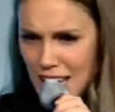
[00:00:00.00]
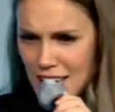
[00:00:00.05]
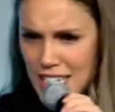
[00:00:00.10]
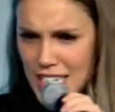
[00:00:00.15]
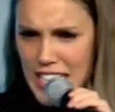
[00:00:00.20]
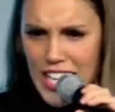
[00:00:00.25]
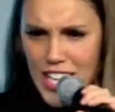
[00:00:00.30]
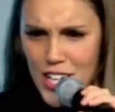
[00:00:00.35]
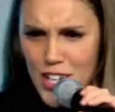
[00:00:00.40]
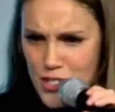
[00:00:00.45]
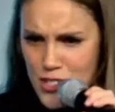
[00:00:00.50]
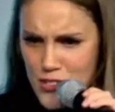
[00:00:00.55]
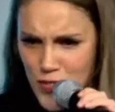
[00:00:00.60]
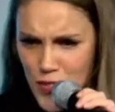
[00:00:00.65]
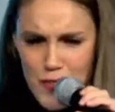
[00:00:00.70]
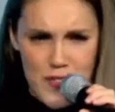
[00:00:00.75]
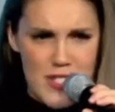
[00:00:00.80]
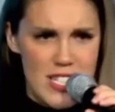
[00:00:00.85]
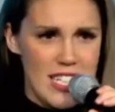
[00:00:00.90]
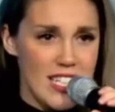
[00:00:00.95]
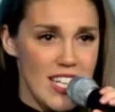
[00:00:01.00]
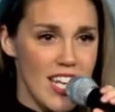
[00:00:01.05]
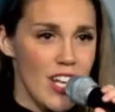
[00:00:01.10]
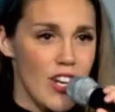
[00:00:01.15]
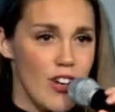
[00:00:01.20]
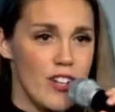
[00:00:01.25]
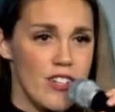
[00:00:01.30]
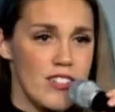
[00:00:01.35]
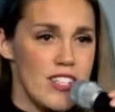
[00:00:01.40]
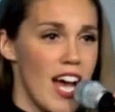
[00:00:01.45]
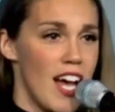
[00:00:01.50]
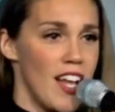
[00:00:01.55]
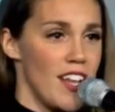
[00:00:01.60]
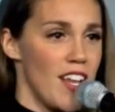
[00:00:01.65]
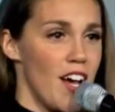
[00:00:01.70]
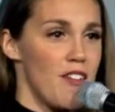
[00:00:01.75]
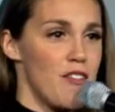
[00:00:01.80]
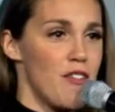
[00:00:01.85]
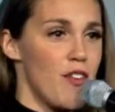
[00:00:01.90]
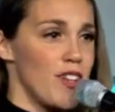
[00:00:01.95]
leaders, 15 leaders. I
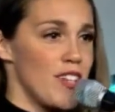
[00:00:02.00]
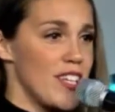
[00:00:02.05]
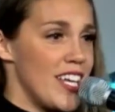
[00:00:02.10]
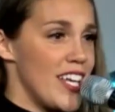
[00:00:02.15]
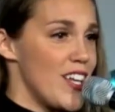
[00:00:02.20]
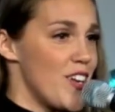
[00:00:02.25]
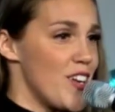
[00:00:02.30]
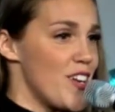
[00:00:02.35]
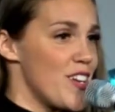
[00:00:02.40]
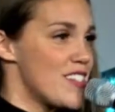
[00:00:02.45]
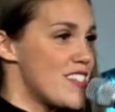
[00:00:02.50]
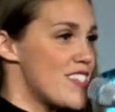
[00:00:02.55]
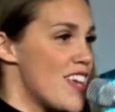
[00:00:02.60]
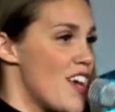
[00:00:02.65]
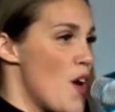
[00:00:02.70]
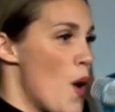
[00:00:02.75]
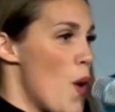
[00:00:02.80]
love our leaders.